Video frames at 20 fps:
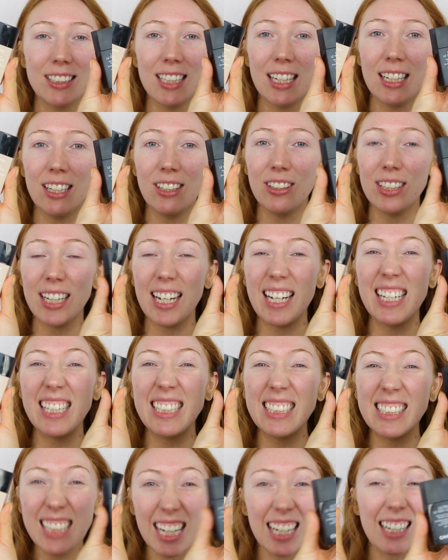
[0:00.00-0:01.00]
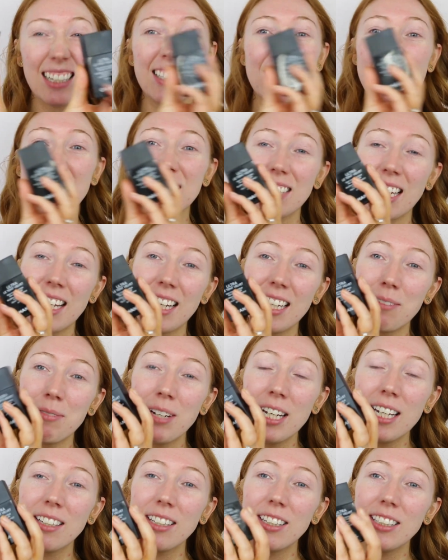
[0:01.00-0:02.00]
So they look exactly the same.
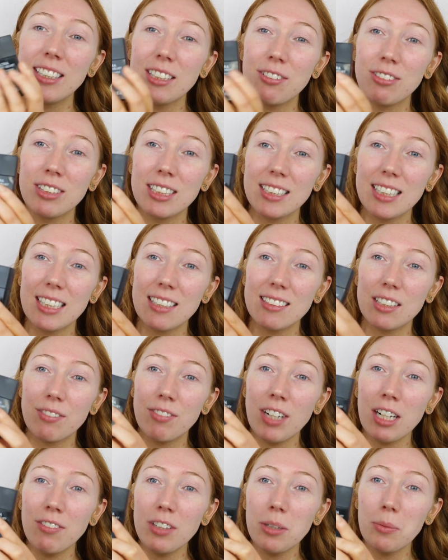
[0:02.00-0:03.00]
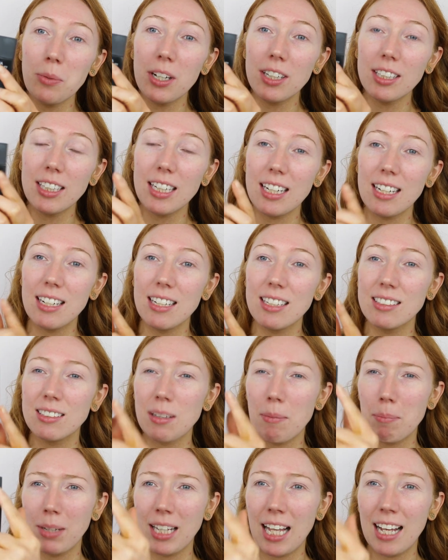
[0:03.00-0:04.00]
The only difference is the velvet one is
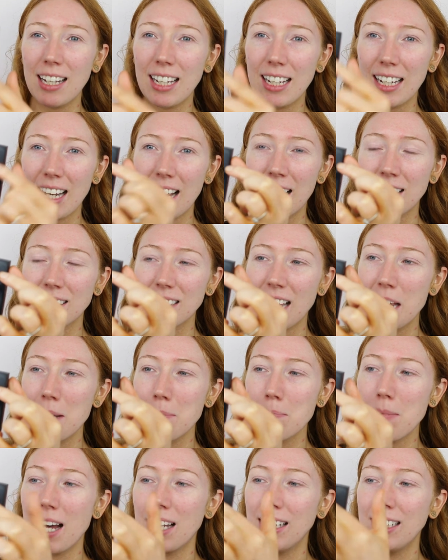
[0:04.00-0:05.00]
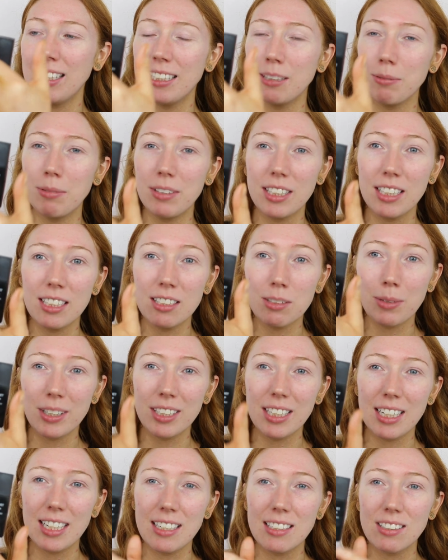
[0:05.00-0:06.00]
black and it has a matte lid, and this
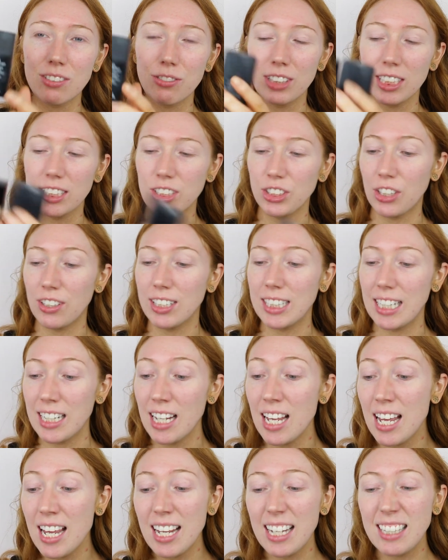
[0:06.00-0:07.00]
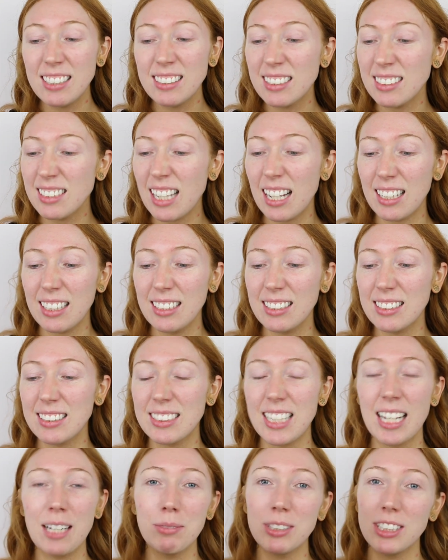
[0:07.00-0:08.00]
one is really shiny. It's exactly the
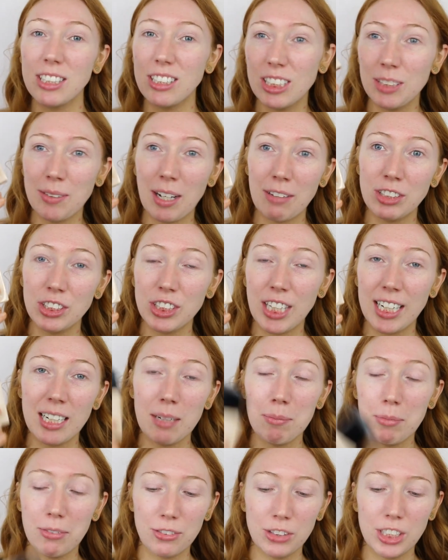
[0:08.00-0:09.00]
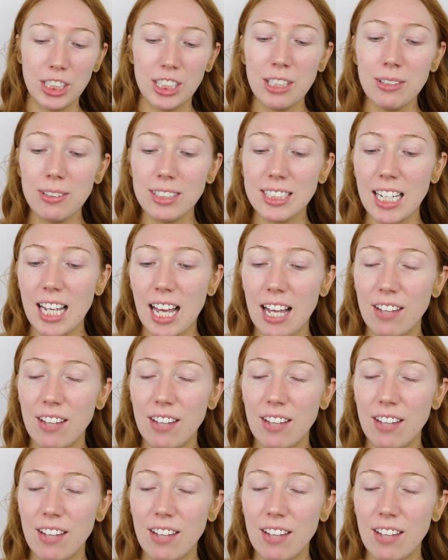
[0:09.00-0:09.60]
same, so you do have to shake it before you use it.